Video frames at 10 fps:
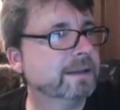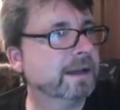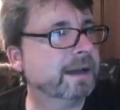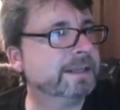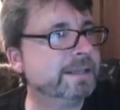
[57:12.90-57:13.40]

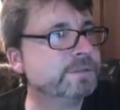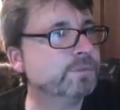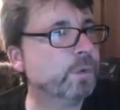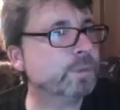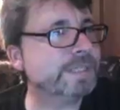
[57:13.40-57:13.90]
I guess
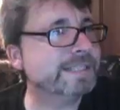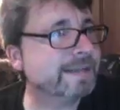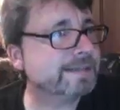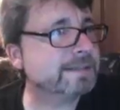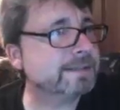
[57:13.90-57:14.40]
Rosie
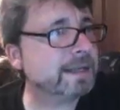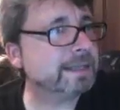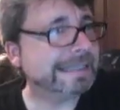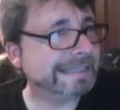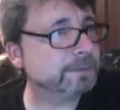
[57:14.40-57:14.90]
doesn't
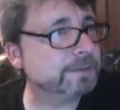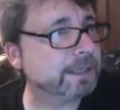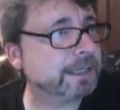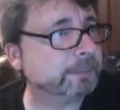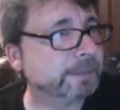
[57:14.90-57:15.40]
like Neil
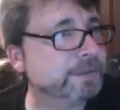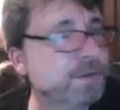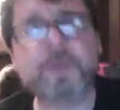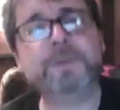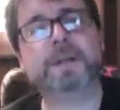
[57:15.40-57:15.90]
Diamond.
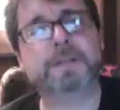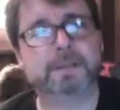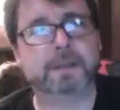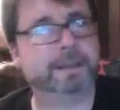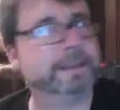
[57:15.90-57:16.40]
Who
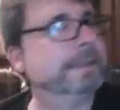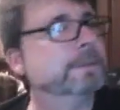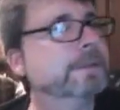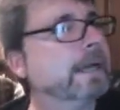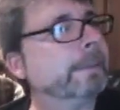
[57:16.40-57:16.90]
doesn't like Neil
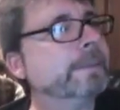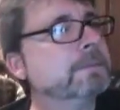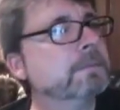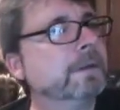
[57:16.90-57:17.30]
Diamond?